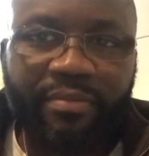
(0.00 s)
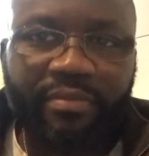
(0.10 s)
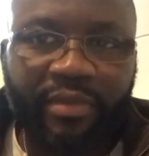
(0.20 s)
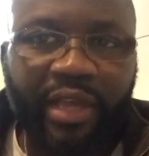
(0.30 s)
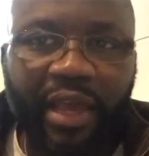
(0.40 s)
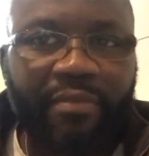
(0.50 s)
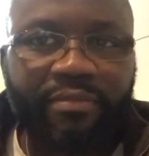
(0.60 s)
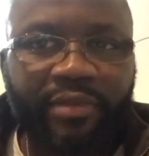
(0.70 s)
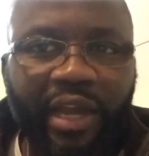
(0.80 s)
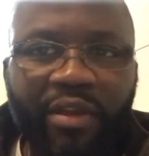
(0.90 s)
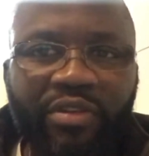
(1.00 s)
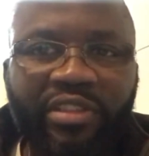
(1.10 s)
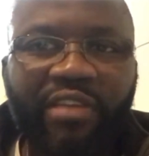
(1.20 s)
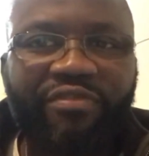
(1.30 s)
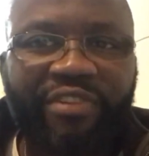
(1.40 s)
Yeah, I don't
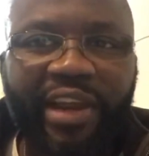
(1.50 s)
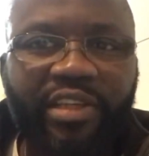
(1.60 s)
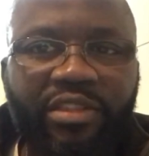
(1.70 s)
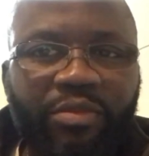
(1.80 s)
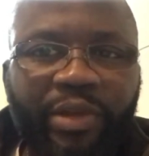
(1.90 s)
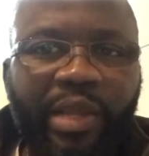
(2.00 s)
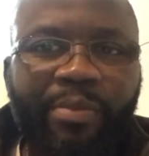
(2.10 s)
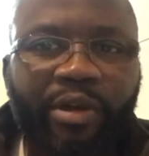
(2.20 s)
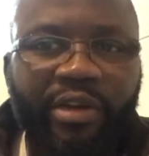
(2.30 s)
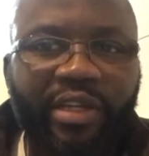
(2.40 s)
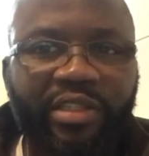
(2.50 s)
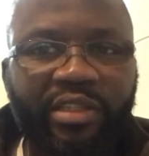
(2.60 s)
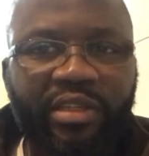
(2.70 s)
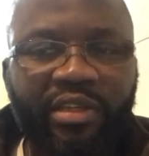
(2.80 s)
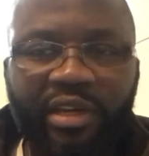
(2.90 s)
seek friends with hypocrites.
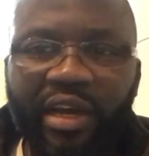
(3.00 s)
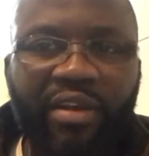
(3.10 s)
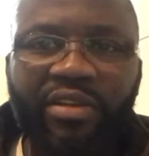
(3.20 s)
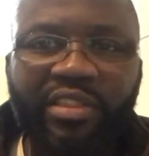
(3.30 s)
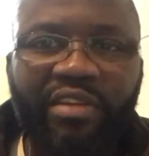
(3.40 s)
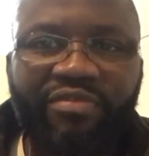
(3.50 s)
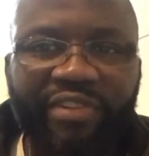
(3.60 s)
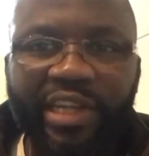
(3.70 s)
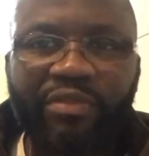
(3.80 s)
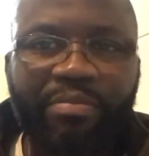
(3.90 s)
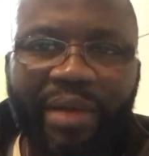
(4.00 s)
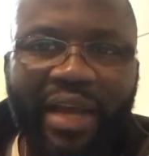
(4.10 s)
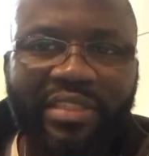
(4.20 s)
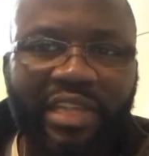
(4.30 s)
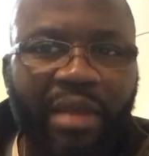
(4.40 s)
I don't seek friends with
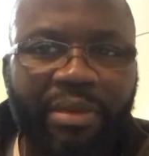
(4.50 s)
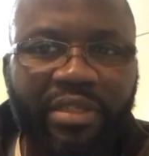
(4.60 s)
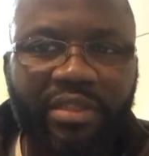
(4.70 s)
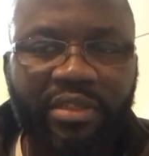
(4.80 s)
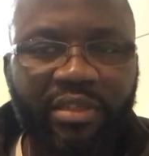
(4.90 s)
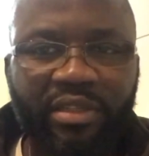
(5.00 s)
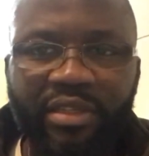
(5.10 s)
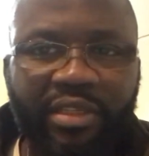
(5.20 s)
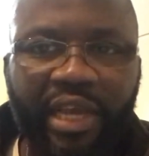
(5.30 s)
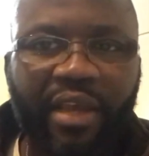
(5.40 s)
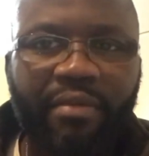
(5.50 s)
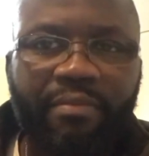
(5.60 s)
backstabbers. Yeah.